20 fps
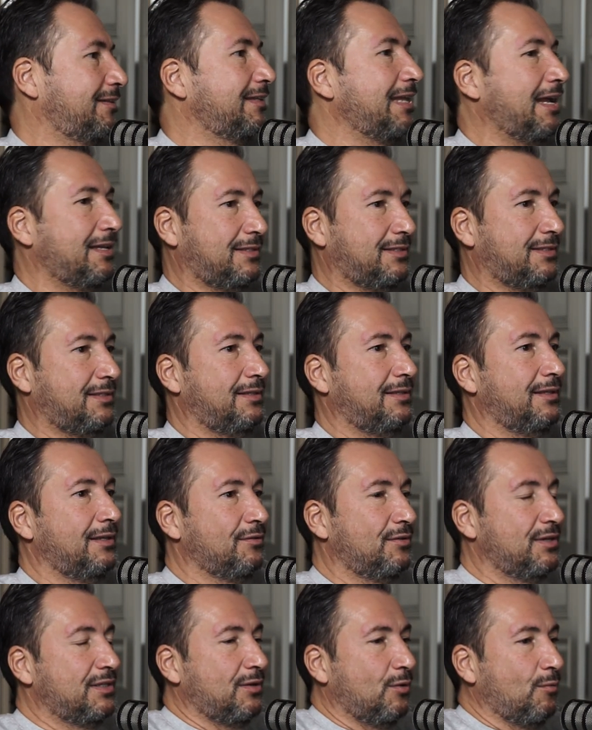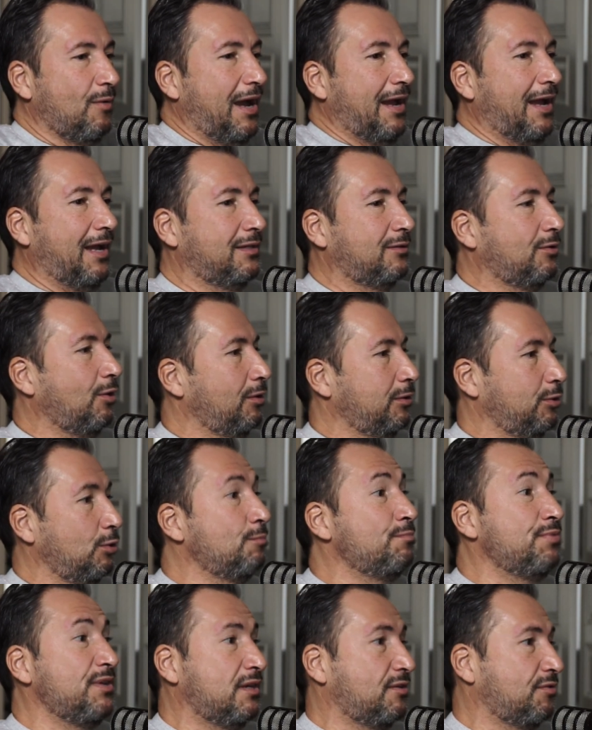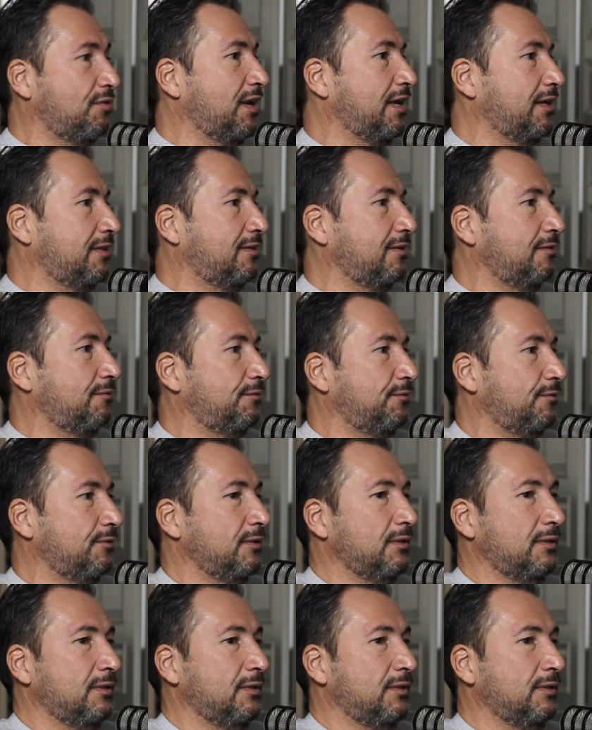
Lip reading: That's the reason why I told you, be creative.